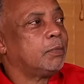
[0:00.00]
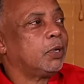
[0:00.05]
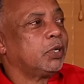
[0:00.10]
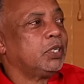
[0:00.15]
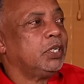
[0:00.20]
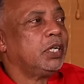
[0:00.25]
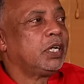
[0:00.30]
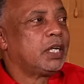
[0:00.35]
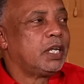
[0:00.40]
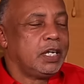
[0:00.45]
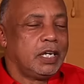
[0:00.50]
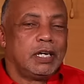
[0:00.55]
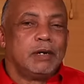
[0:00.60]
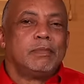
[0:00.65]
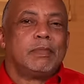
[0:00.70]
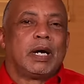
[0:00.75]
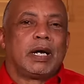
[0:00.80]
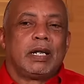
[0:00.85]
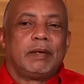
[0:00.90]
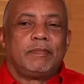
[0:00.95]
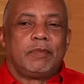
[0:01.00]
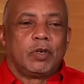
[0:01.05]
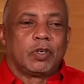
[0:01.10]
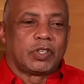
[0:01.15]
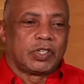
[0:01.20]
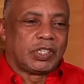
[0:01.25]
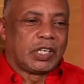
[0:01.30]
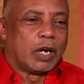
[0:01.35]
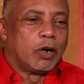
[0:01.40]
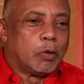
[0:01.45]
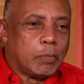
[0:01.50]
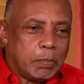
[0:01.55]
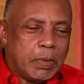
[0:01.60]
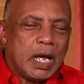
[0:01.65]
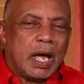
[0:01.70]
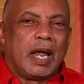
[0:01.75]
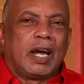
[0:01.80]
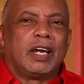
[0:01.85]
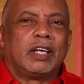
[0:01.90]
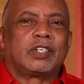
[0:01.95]
but he came and him just stand up
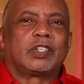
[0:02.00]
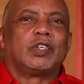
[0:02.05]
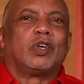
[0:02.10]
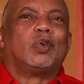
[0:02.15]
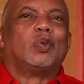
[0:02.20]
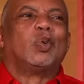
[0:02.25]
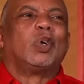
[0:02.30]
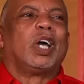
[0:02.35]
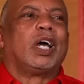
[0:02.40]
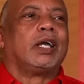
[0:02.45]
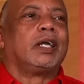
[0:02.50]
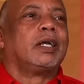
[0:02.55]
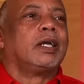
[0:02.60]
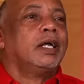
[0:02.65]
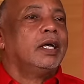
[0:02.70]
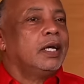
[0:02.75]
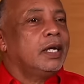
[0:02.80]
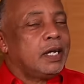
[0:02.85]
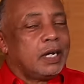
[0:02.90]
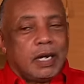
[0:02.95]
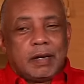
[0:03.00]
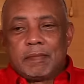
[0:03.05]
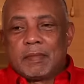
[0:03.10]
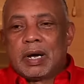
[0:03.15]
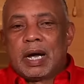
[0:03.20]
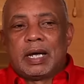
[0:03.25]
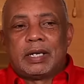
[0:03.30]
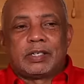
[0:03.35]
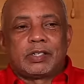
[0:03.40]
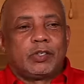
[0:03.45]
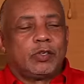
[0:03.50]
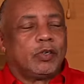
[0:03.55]
behind the sound and them guys